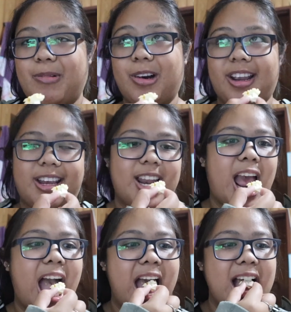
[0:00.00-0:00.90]
from
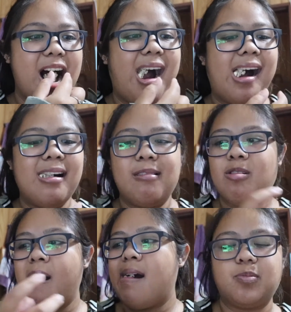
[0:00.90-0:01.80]
Oregon.
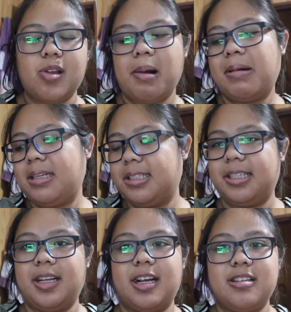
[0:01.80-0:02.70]
And my
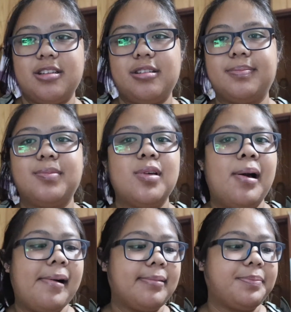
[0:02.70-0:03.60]
cousin there too.
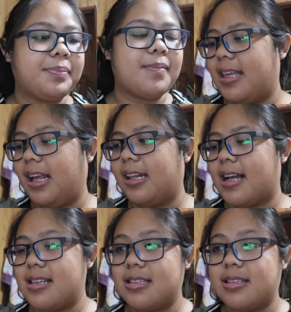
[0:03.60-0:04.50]
I think
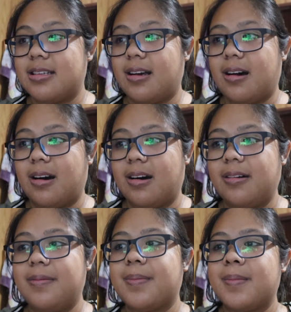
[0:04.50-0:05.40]
that's
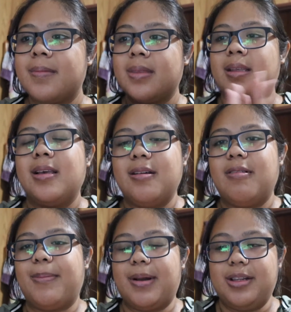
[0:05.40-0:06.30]
all
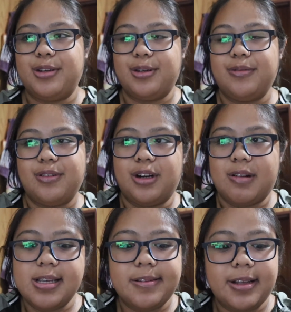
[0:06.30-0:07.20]
what I'm gonna do for
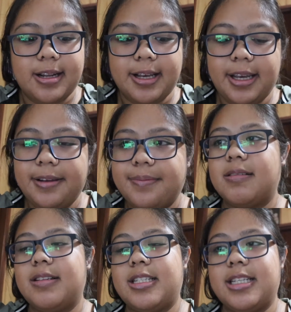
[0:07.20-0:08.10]
the rest of the night,
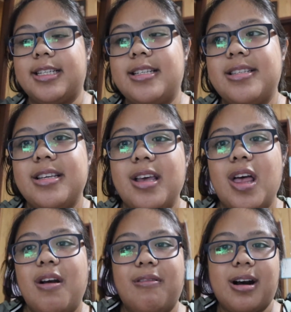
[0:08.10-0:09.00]
which is
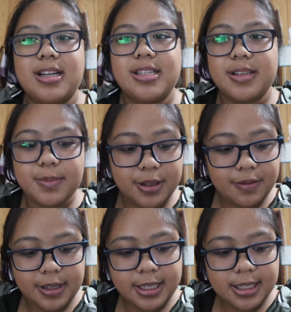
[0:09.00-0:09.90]
watch some
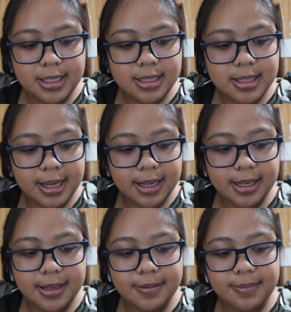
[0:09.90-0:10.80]
movies
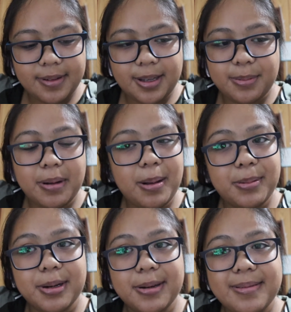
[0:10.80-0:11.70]
and
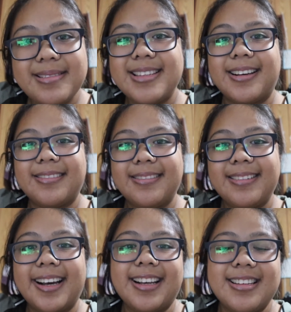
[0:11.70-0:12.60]
popcorn. So
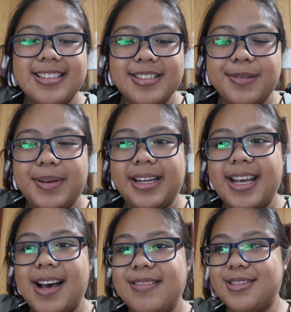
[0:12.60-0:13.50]
I guess this will be
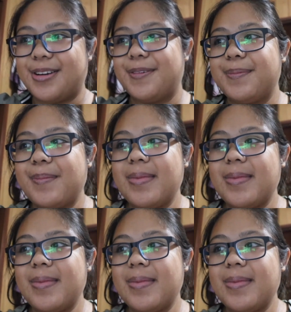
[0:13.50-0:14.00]
the outro.